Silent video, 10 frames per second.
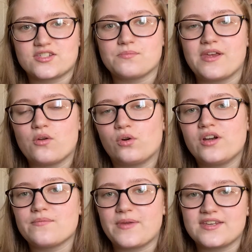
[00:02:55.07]
In order to
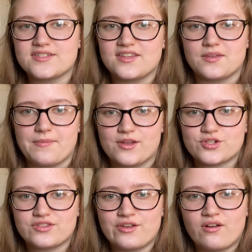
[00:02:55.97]
maintain the
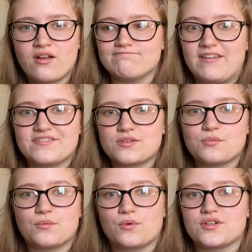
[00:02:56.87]
magic there, if
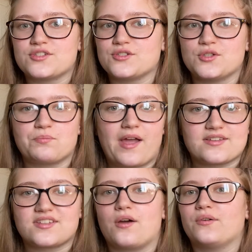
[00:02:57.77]
someone were to
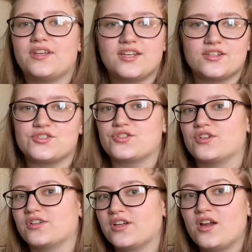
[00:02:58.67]
pass out, get
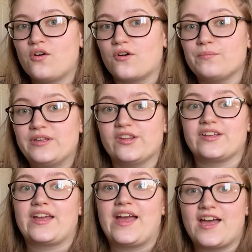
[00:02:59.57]
injured, or be
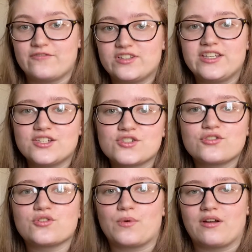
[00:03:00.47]
like heavily injured to where an